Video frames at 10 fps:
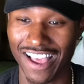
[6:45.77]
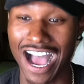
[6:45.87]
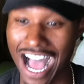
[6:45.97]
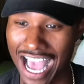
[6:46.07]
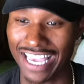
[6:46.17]

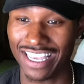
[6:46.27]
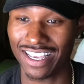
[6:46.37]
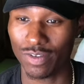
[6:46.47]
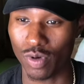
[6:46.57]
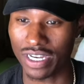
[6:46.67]
All right?
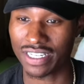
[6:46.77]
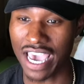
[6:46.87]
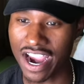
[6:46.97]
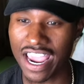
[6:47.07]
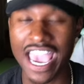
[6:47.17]
What is an
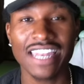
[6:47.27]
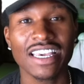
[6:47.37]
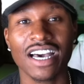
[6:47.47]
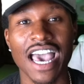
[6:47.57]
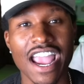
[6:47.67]
airhead?
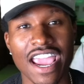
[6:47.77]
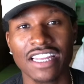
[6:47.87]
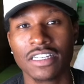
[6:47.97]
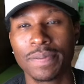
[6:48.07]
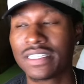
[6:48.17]
Nigga, an airhead
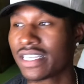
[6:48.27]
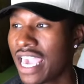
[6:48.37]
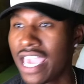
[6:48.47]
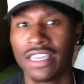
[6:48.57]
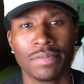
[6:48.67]
is a piece of
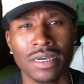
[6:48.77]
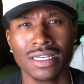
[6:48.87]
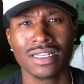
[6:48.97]
candy, bro.